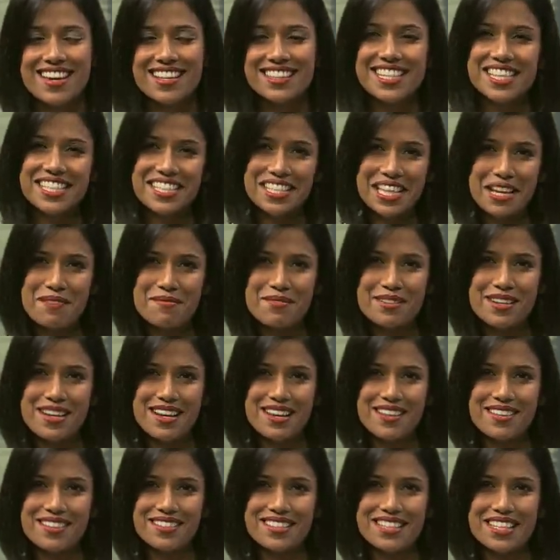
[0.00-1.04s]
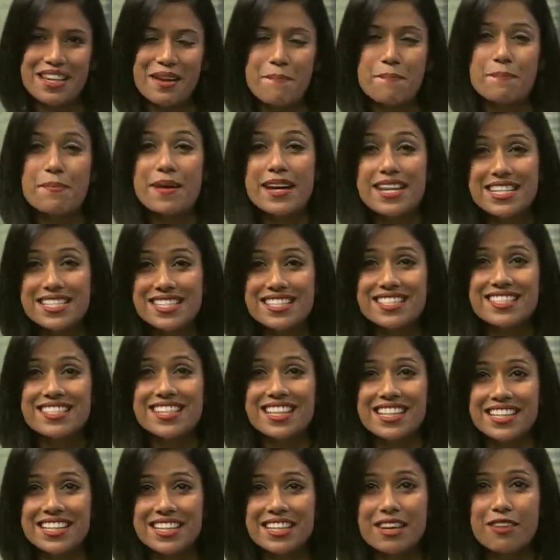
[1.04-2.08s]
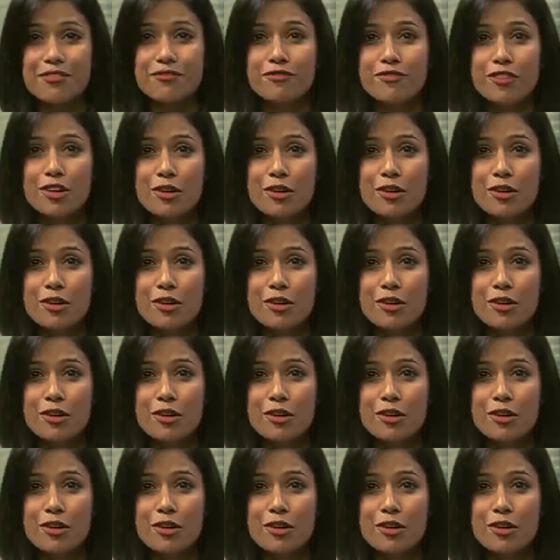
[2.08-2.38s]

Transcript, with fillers: This time around, a best-selling